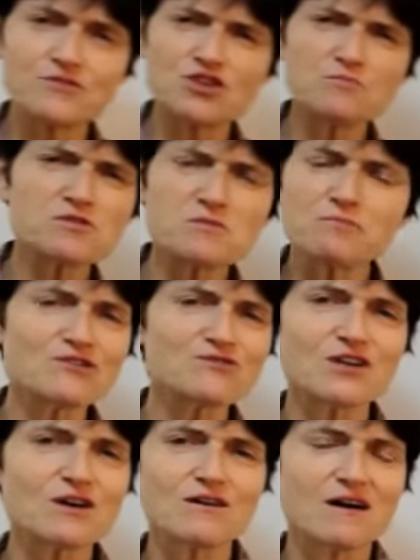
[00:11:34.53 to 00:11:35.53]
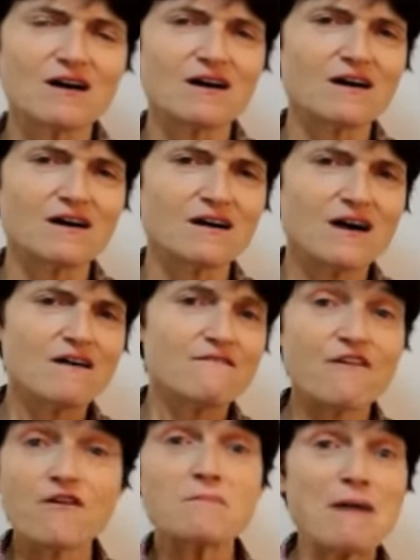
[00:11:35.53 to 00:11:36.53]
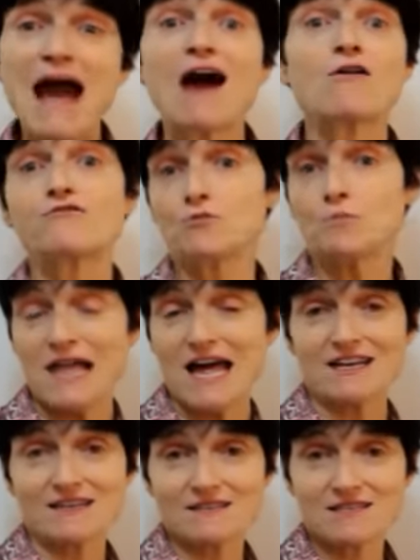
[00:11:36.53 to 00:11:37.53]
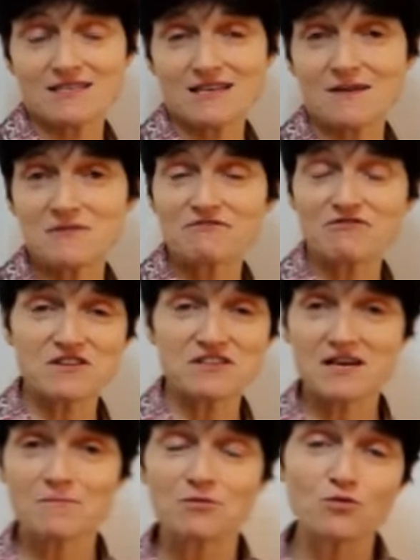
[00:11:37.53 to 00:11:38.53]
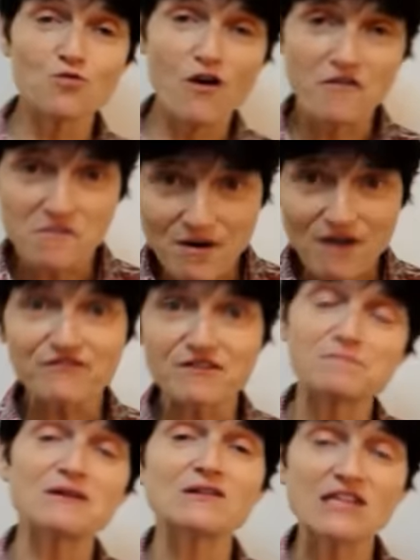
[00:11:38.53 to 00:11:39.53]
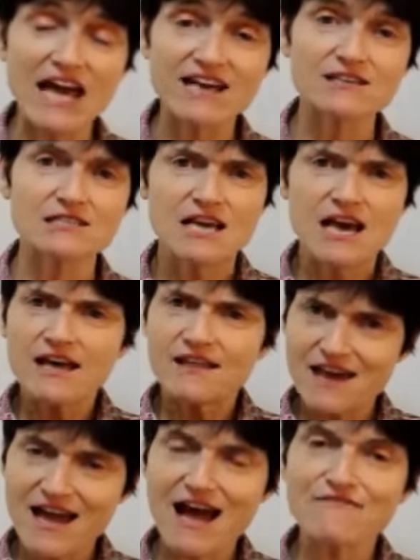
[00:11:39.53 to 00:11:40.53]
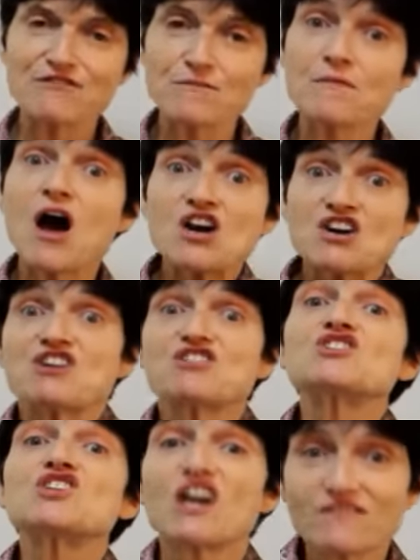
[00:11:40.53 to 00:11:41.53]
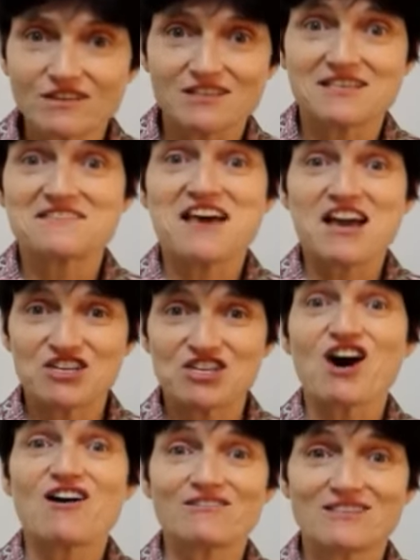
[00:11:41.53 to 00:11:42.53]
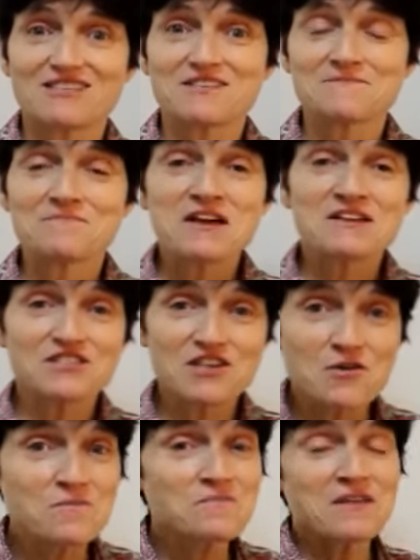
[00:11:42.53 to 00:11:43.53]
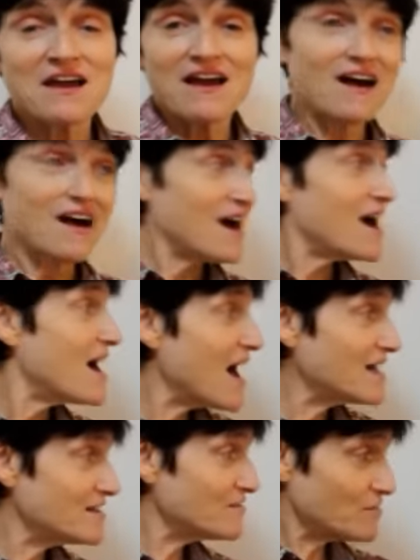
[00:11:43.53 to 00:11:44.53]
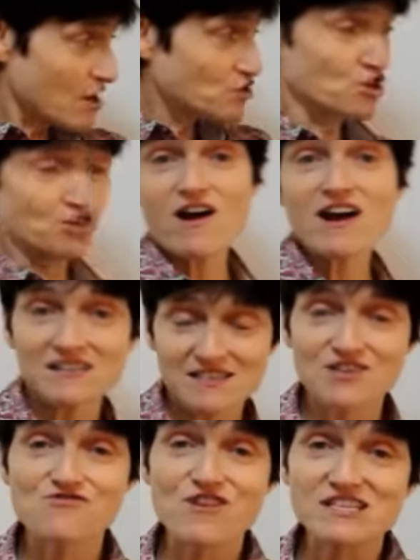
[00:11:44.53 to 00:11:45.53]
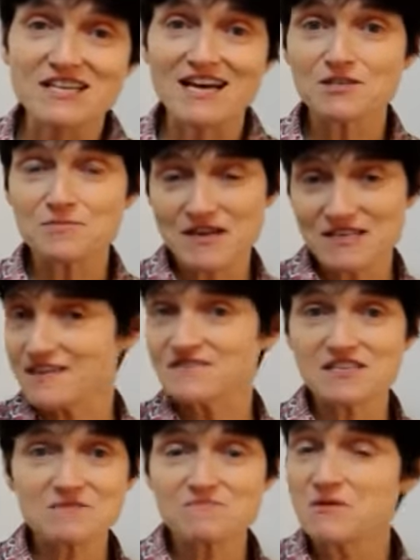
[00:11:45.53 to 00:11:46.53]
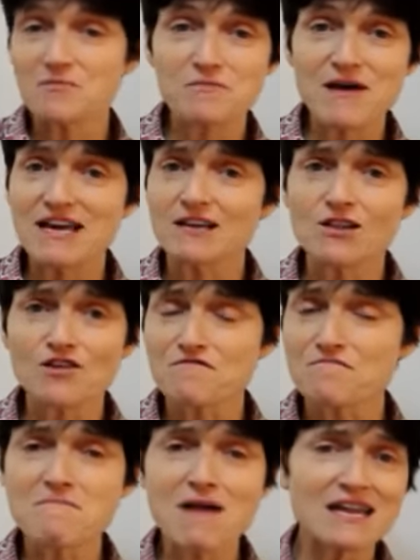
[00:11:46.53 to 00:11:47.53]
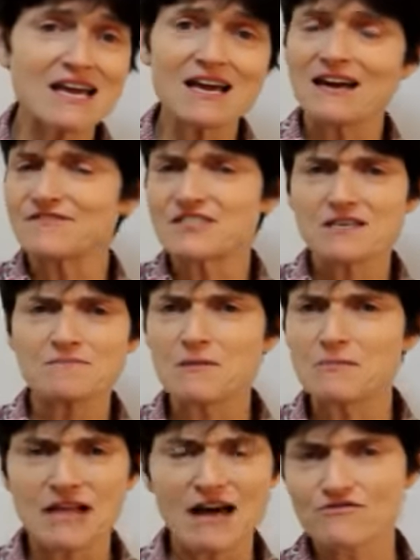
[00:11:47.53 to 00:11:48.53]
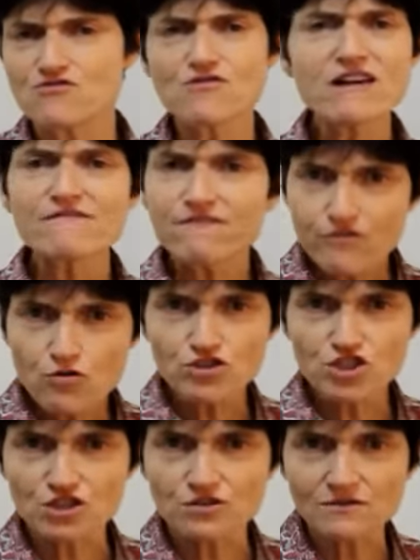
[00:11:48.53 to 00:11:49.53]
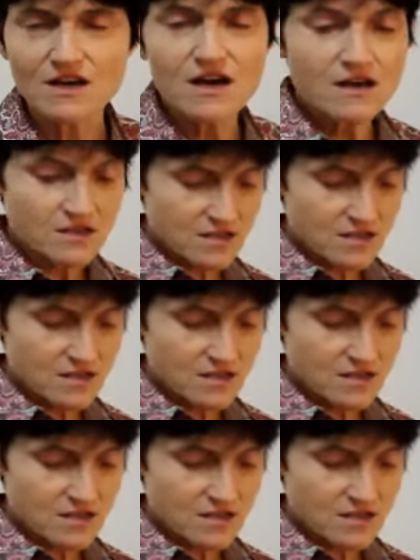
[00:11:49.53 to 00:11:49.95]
Jupiter and Pluto are very powerful planets. I mean, for example, Warren Buffett, Bill Gates, they have them conjunct in their charts. So, and a trine is a great aspect. I've seen people make a lot of money. I've seen people have great fortune.